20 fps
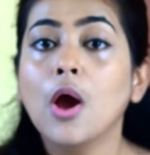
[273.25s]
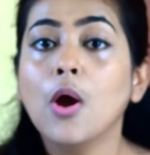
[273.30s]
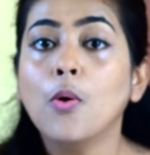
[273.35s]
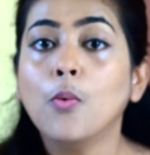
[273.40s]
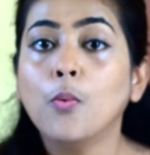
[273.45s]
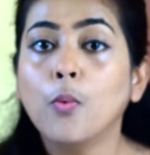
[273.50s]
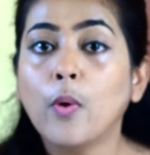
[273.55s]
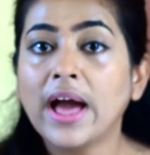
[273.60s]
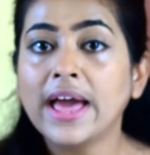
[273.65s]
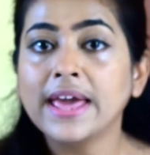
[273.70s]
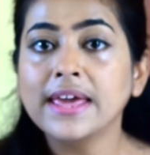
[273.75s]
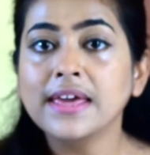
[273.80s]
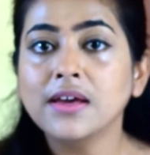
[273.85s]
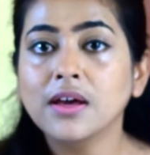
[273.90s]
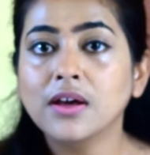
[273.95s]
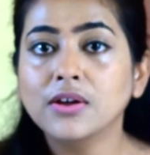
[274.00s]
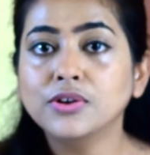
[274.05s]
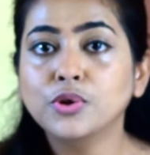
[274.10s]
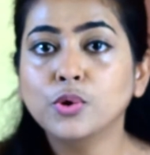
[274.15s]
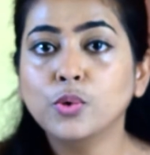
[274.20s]

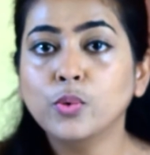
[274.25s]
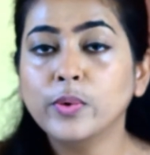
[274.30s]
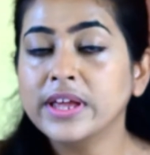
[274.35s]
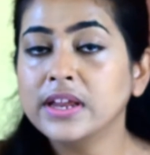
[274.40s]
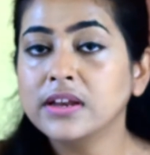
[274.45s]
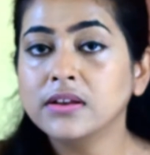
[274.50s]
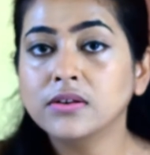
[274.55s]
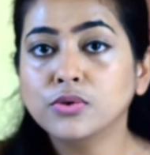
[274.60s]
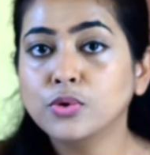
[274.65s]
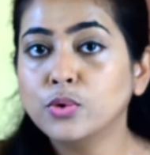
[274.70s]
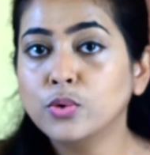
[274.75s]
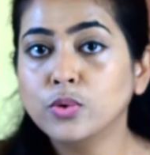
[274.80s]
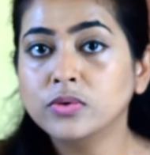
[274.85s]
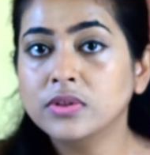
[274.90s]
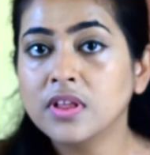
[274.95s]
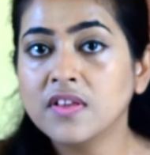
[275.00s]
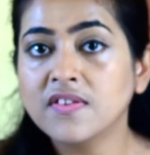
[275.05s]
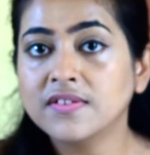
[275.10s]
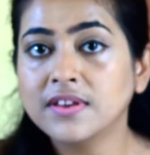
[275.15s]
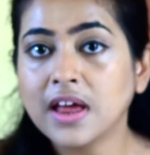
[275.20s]
Why do we do
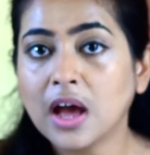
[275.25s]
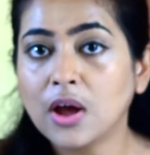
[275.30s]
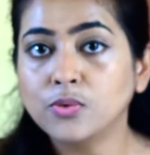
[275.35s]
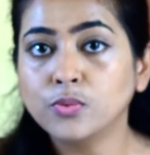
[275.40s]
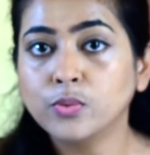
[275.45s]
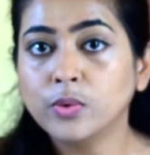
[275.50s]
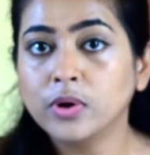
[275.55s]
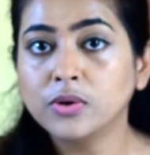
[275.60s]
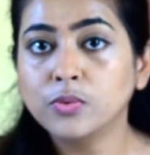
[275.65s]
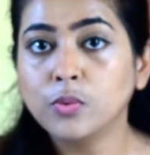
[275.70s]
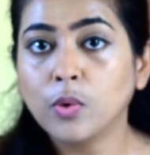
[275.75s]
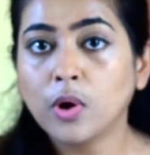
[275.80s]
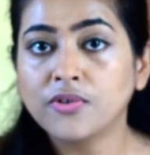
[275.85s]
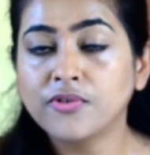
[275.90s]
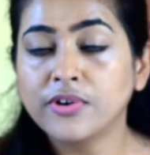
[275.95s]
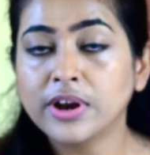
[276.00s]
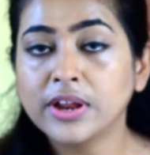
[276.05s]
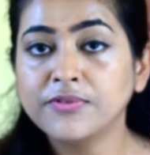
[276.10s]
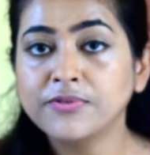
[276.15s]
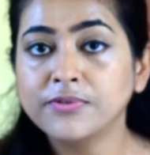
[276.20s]
this downward
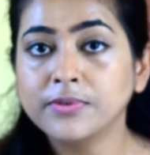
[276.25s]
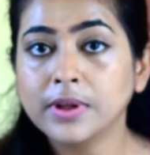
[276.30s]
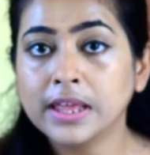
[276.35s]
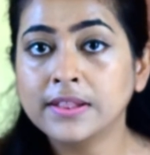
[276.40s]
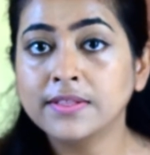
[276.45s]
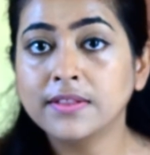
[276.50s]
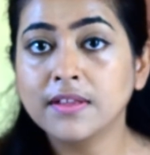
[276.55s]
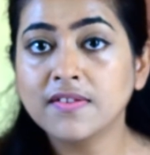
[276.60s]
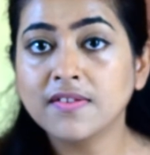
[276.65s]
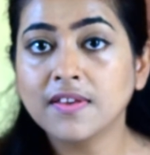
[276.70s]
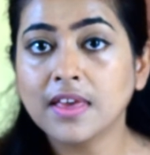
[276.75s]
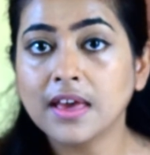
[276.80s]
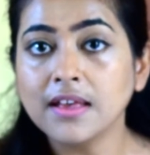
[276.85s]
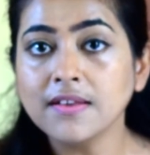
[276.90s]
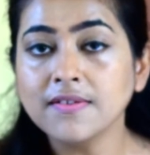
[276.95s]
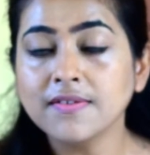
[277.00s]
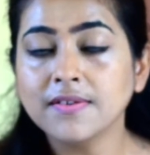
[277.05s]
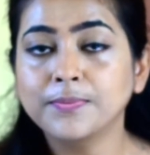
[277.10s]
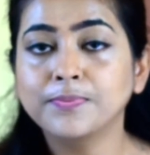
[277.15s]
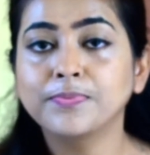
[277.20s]
watering in this
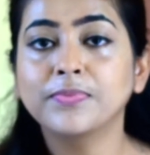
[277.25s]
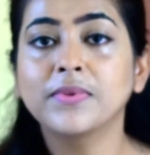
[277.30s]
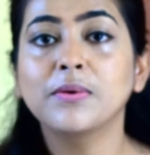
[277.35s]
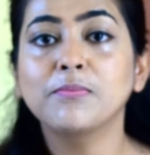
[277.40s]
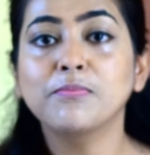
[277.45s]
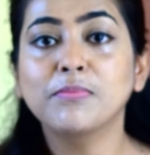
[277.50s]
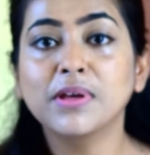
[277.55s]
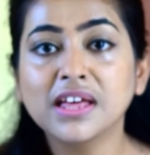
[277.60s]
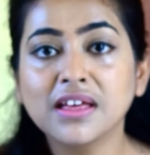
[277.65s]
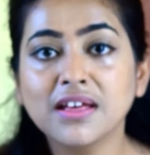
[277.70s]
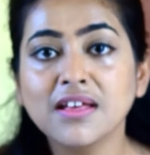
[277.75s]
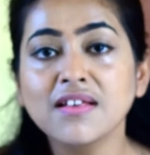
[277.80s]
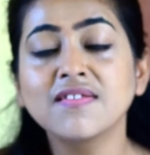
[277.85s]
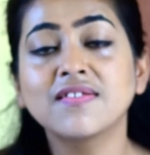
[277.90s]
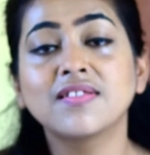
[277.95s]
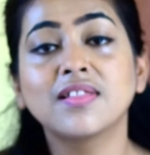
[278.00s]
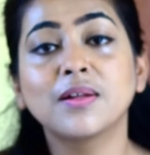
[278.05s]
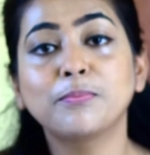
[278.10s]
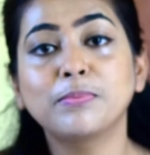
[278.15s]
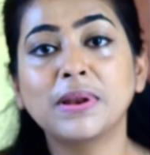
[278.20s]
case? Because
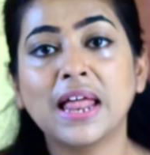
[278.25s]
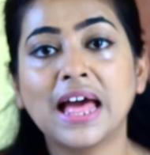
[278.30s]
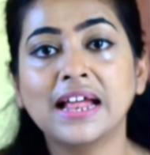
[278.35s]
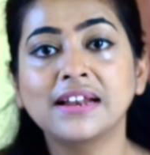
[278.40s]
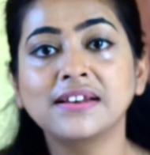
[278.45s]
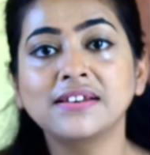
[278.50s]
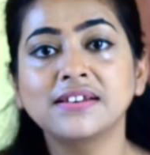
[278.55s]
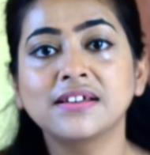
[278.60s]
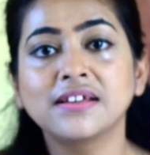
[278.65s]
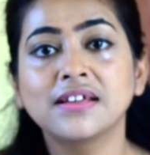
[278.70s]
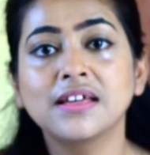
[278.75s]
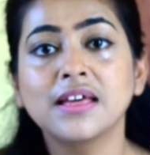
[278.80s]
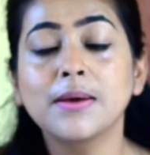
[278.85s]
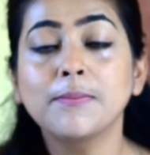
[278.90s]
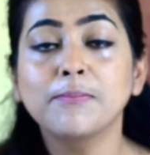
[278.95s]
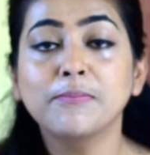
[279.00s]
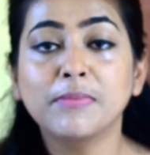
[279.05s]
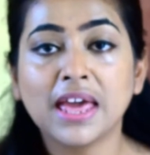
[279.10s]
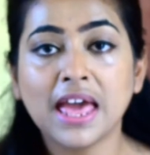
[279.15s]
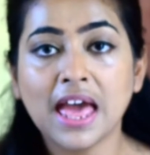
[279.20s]
the plant
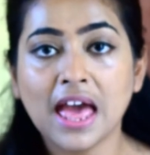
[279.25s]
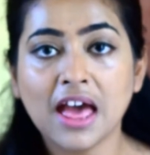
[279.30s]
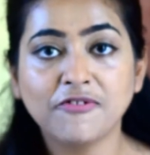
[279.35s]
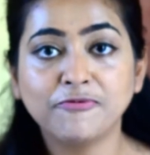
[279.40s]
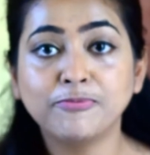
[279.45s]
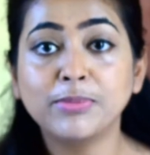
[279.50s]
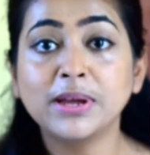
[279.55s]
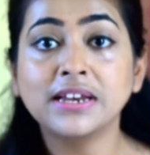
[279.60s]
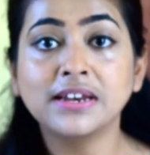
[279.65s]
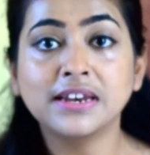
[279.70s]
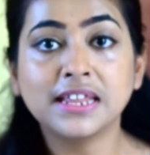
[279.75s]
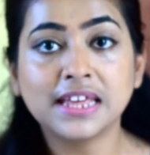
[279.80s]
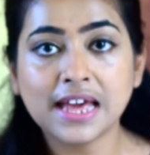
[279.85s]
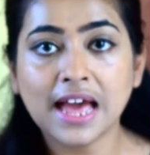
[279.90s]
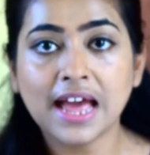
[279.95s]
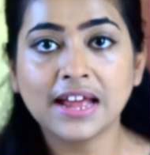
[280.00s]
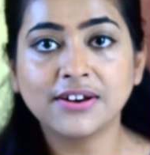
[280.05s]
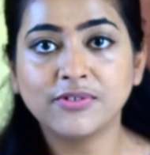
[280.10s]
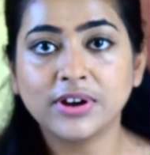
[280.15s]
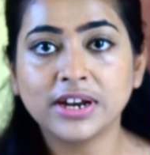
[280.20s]
may have been
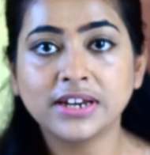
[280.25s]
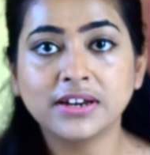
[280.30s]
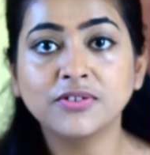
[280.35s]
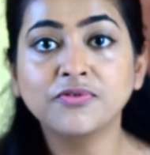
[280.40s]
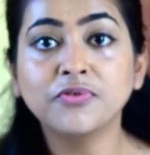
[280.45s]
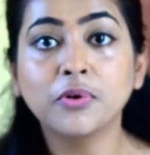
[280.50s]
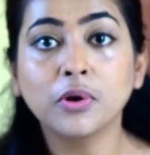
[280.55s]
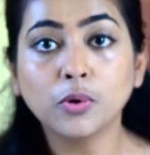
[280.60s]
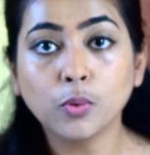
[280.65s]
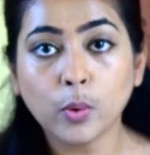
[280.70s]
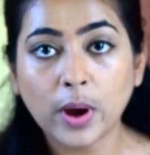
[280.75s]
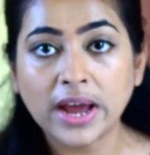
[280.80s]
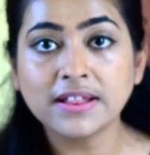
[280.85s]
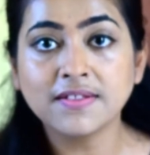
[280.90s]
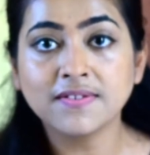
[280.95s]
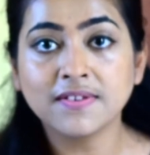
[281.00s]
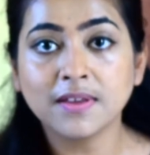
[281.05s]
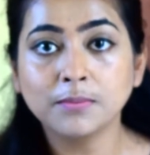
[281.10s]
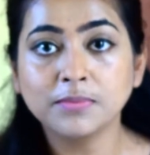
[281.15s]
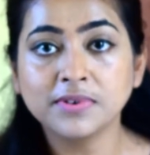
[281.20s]
dehydrated for
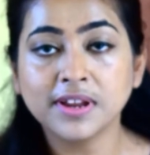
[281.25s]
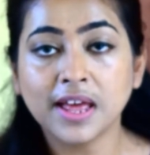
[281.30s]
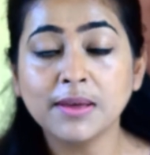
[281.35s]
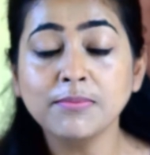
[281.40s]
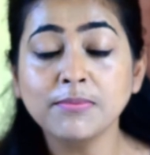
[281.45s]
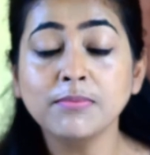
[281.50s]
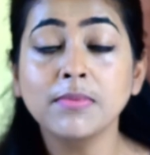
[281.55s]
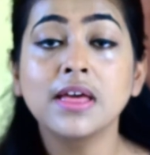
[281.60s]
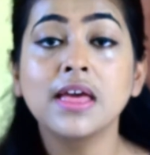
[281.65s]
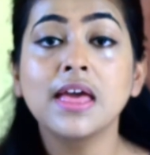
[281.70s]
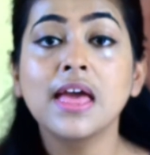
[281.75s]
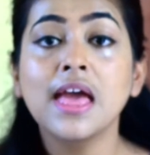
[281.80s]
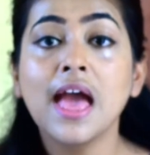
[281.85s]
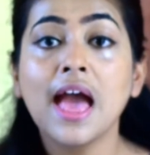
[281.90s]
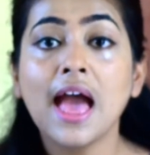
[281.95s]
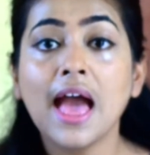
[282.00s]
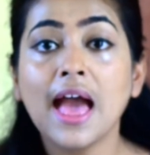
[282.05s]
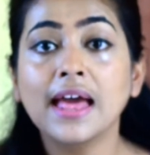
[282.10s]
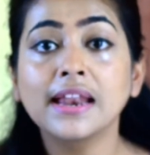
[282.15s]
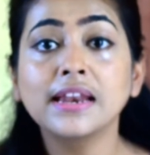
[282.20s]
quite some time,
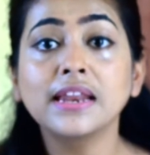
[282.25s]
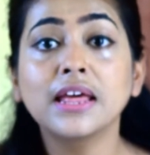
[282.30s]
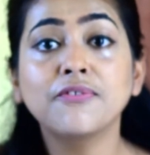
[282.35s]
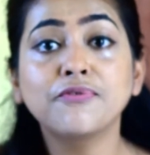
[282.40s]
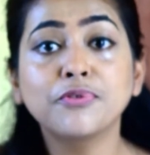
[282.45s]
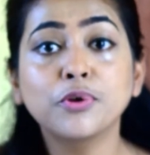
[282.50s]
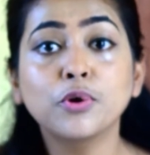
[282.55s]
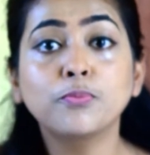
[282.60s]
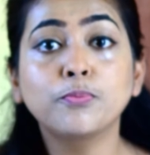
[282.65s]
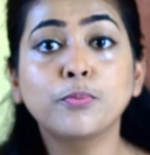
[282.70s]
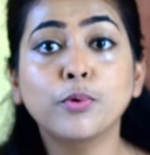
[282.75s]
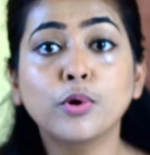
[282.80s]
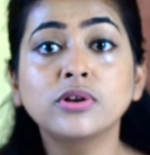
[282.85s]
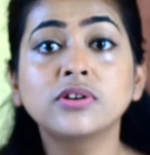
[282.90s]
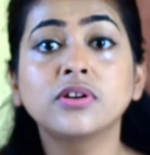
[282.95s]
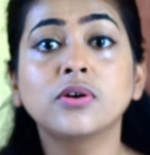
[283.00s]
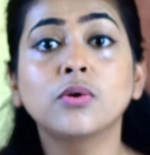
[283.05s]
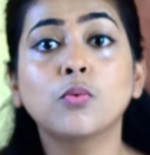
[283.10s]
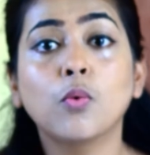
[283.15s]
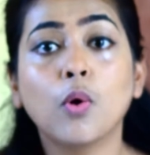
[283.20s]
and if you put
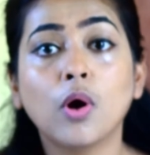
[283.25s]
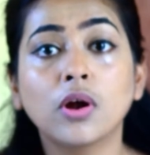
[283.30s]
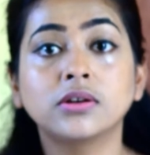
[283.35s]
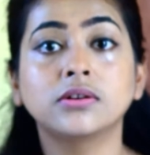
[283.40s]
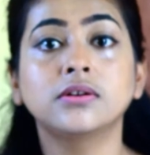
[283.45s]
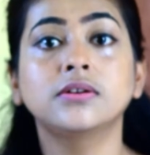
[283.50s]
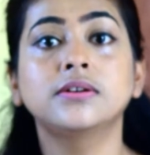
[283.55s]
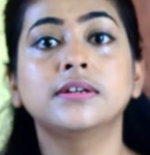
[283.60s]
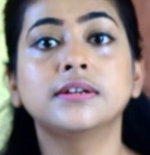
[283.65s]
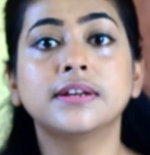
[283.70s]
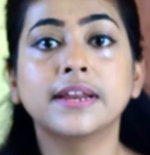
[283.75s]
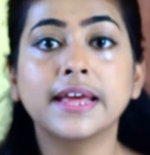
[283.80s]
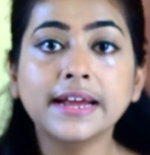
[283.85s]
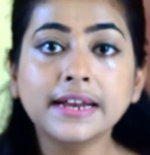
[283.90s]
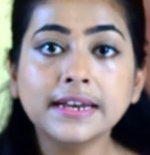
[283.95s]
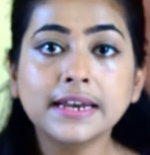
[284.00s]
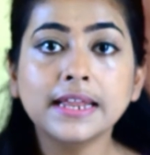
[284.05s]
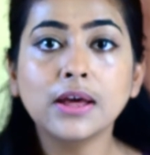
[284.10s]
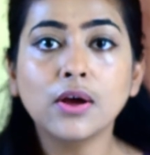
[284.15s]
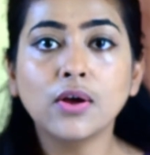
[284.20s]
water
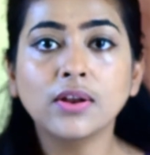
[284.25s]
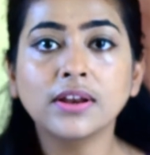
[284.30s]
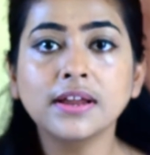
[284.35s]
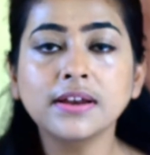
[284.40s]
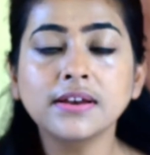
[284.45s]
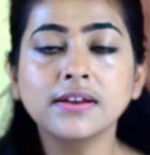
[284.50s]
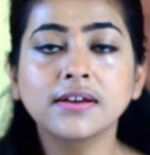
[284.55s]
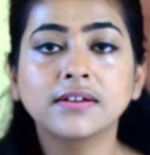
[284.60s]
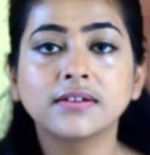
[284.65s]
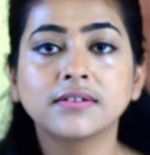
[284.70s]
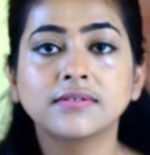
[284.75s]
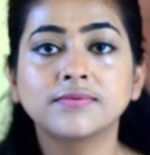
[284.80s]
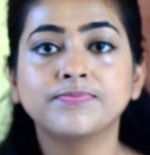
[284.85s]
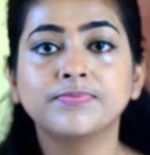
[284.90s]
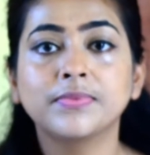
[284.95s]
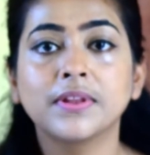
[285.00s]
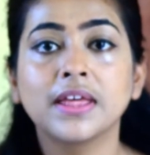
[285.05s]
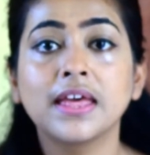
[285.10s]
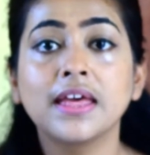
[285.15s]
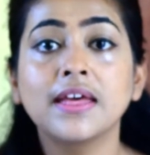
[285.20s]
directly on it,
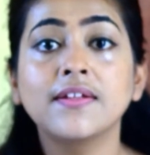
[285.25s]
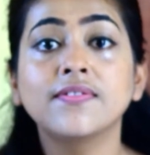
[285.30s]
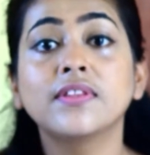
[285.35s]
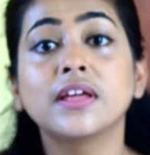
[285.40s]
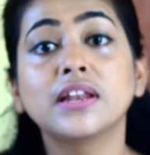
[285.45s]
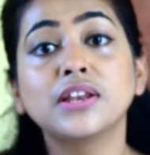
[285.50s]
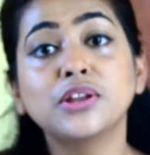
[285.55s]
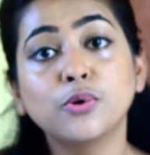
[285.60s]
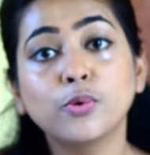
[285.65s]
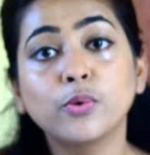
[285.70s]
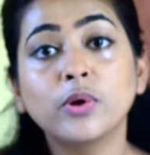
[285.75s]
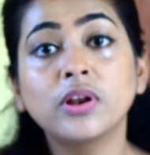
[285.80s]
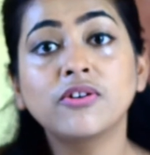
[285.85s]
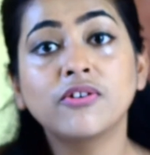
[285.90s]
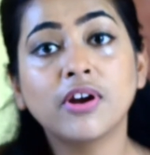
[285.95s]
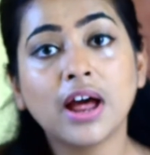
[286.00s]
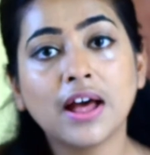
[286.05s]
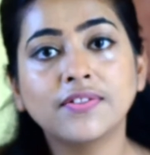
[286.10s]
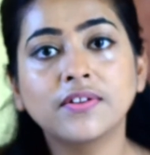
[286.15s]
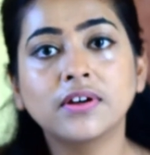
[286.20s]
then you will
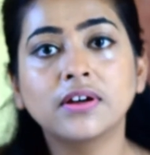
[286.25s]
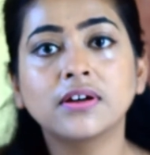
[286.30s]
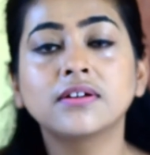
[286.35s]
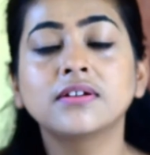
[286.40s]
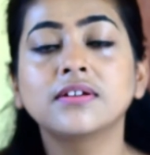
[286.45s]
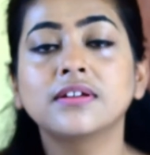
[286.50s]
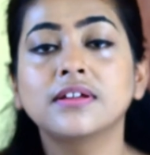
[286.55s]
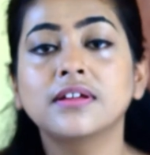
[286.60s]
rather